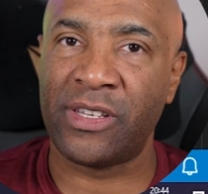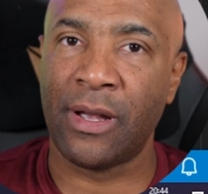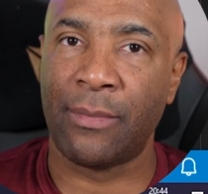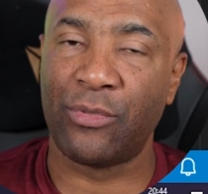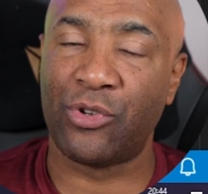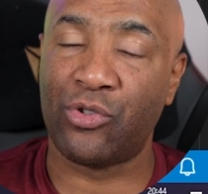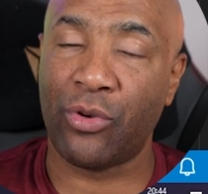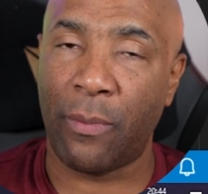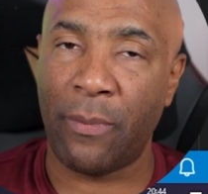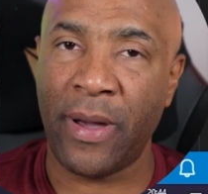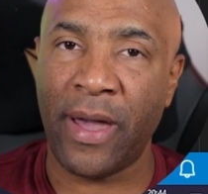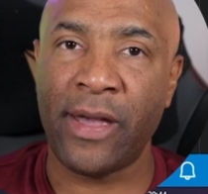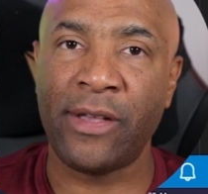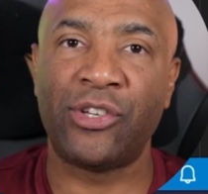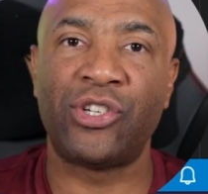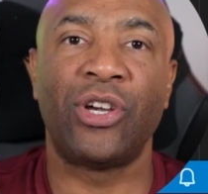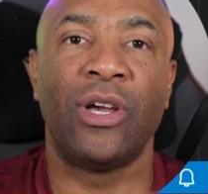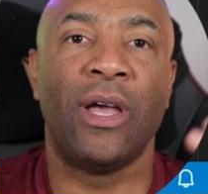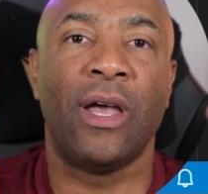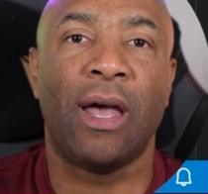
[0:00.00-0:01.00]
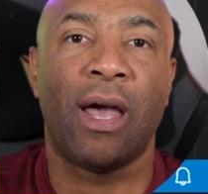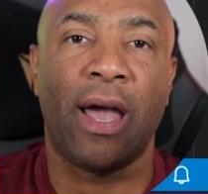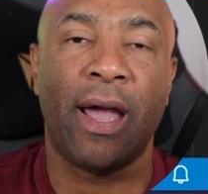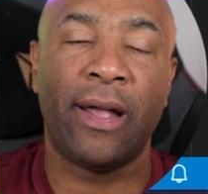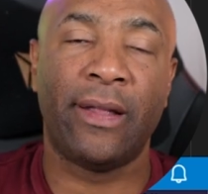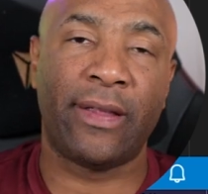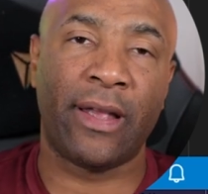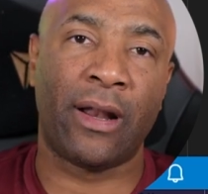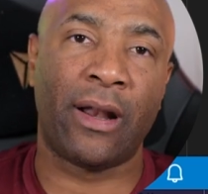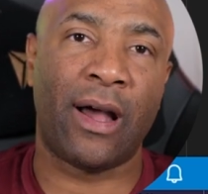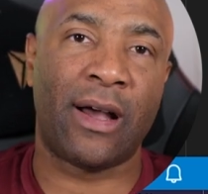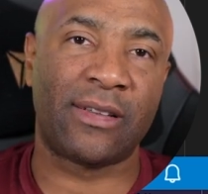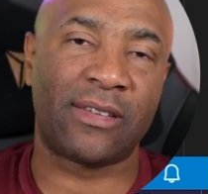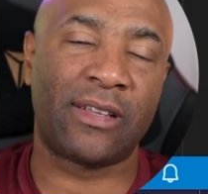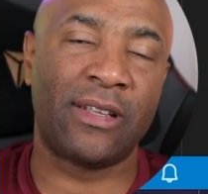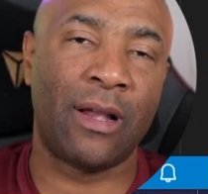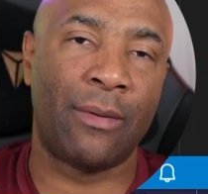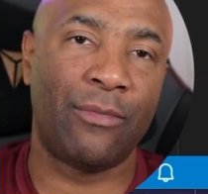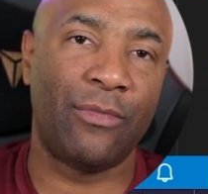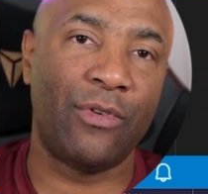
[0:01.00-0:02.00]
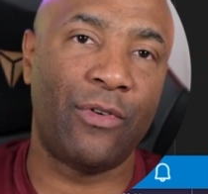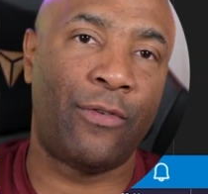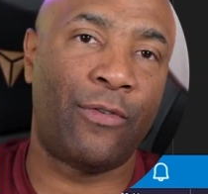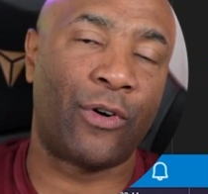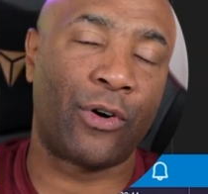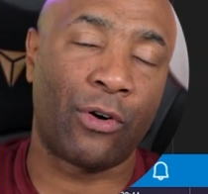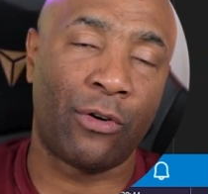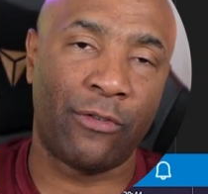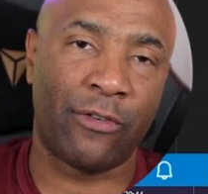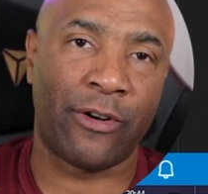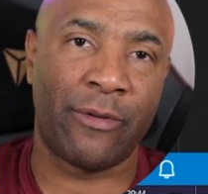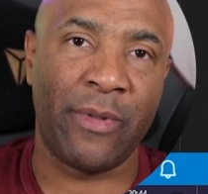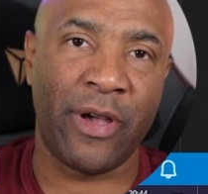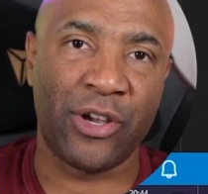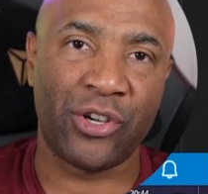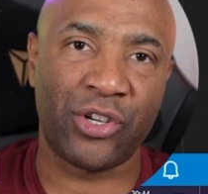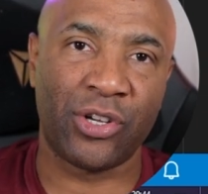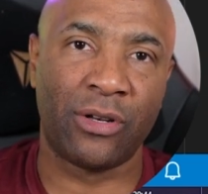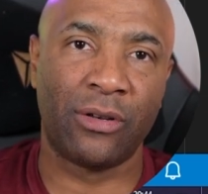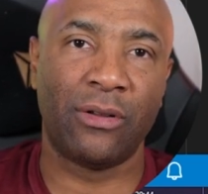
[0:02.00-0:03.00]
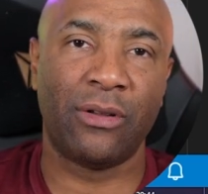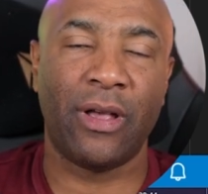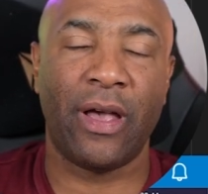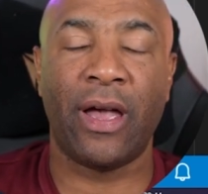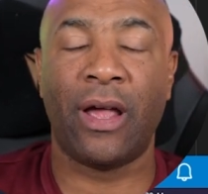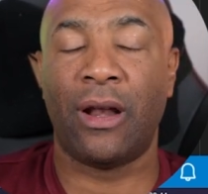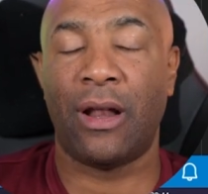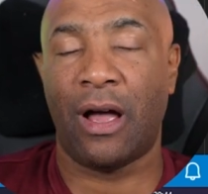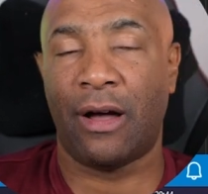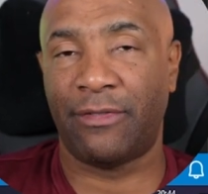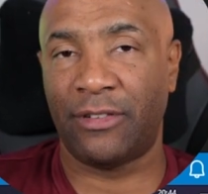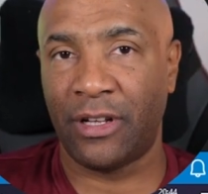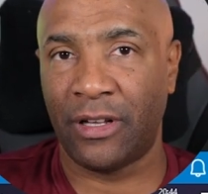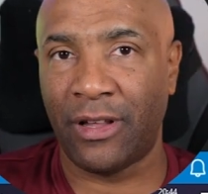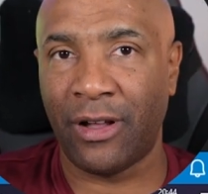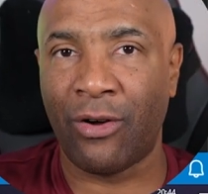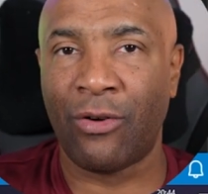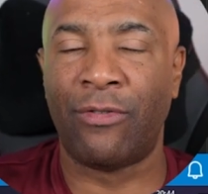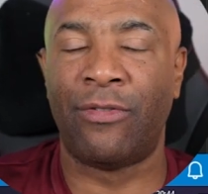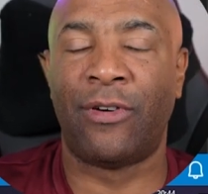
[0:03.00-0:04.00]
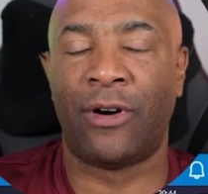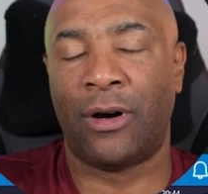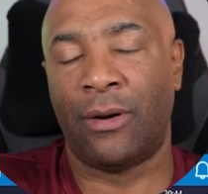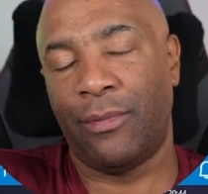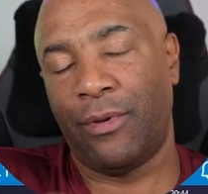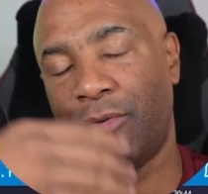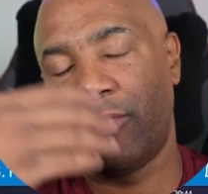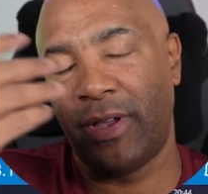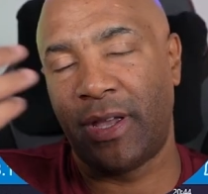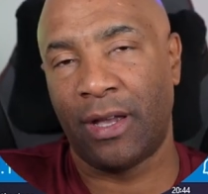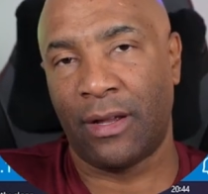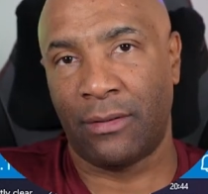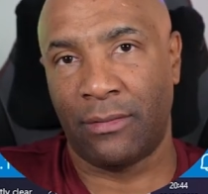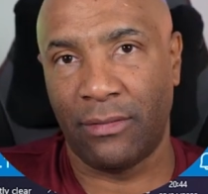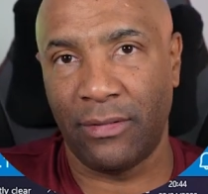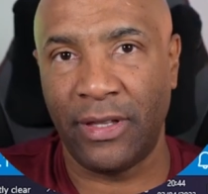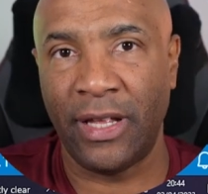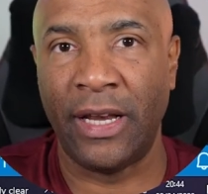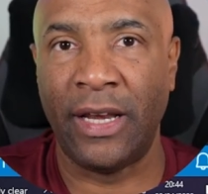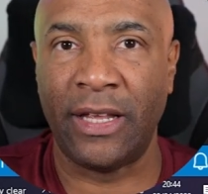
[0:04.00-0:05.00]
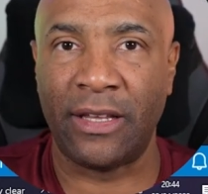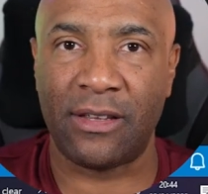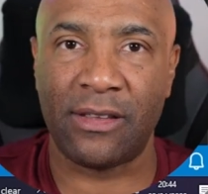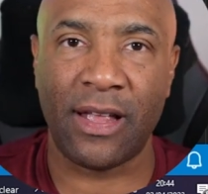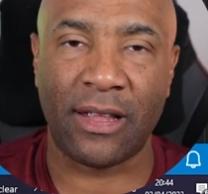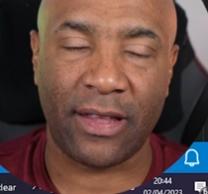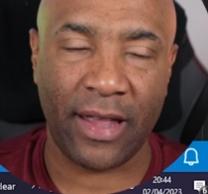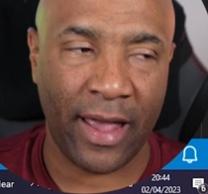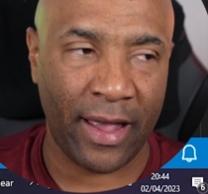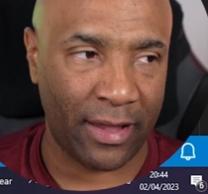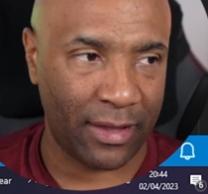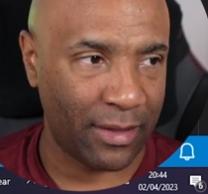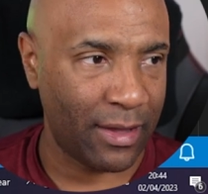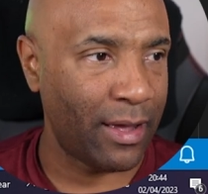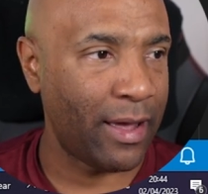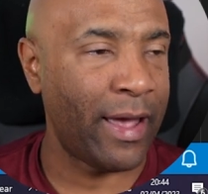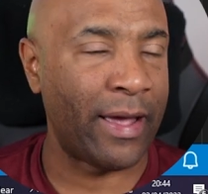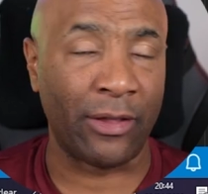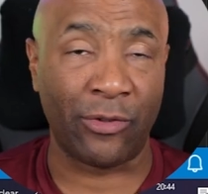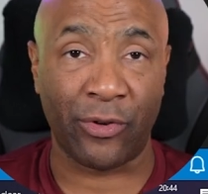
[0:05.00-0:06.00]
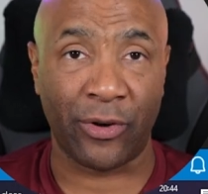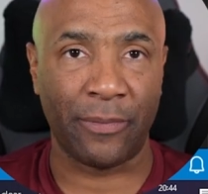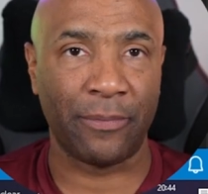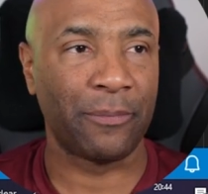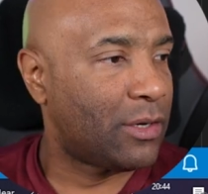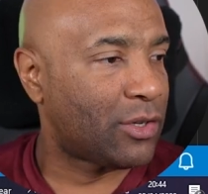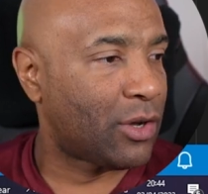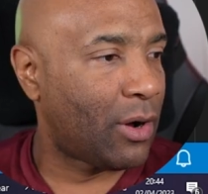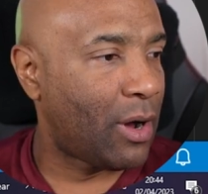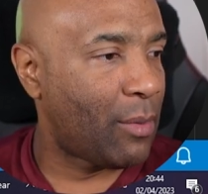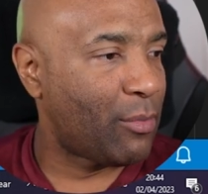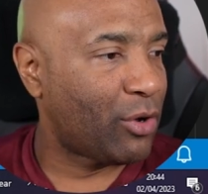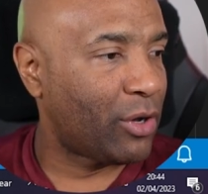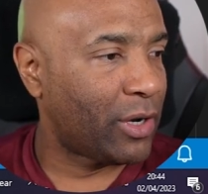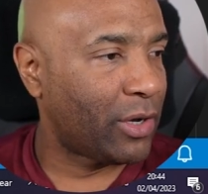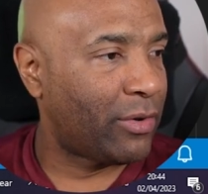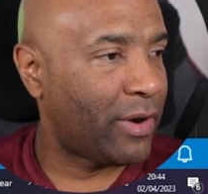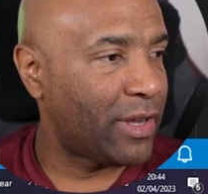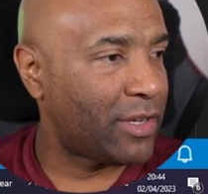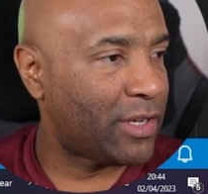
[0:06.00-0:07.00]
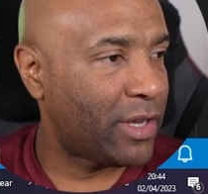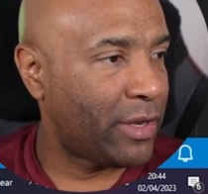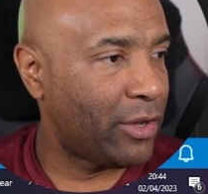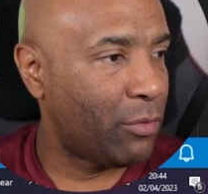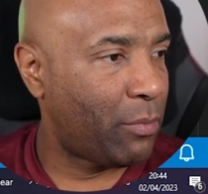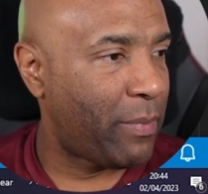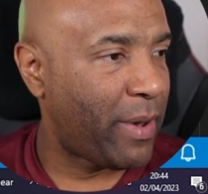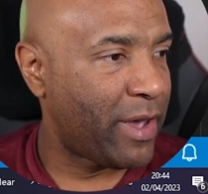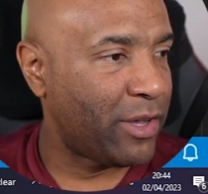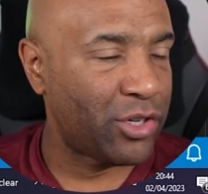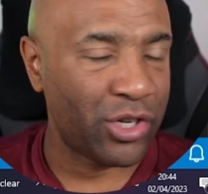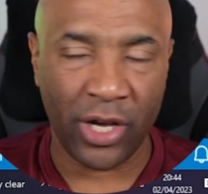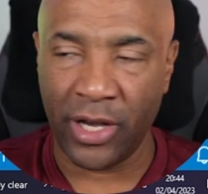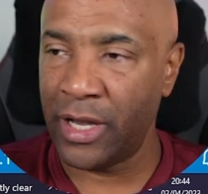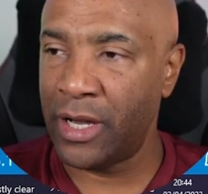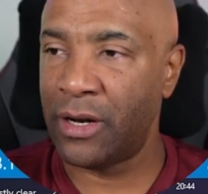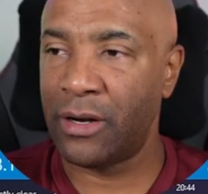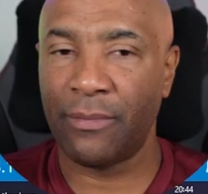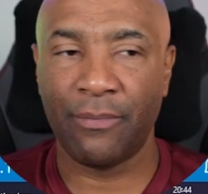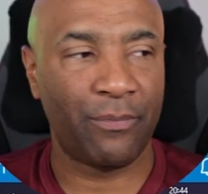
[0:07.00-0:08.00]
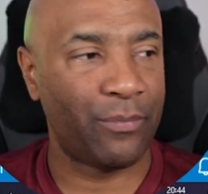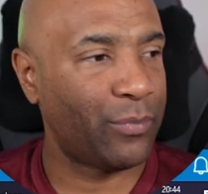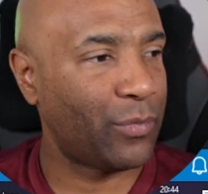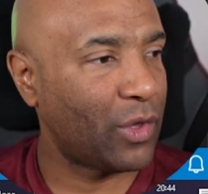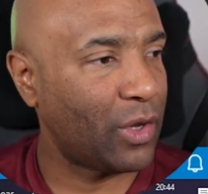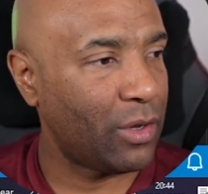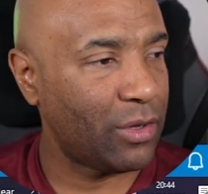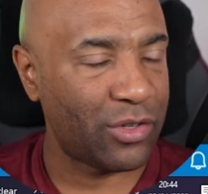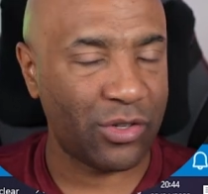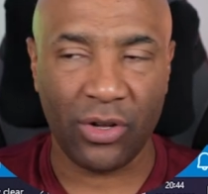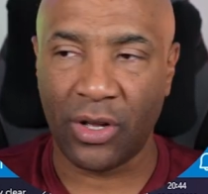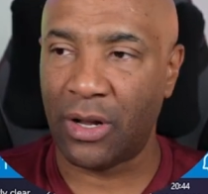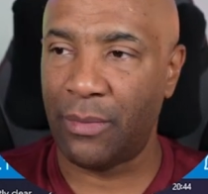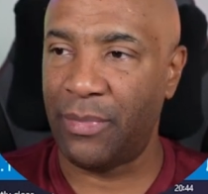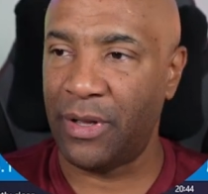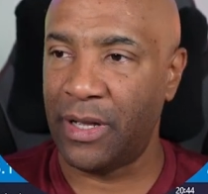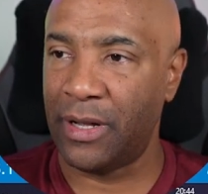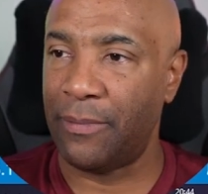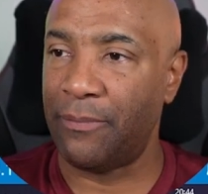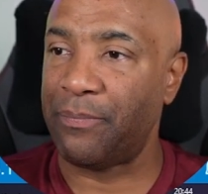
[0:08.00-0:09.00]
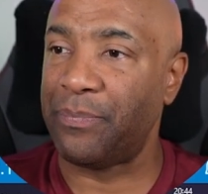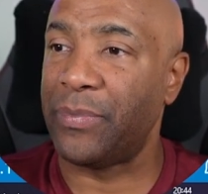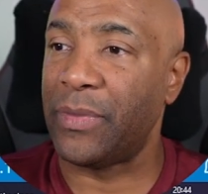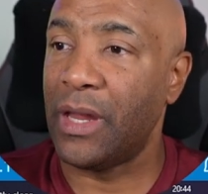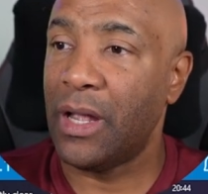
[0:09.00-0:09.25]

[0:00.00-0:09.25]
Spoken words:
them to a page and then ask them for confirmation, and after they confirm we can delete that entry. So I'm gonna create a new page here. It's gonna be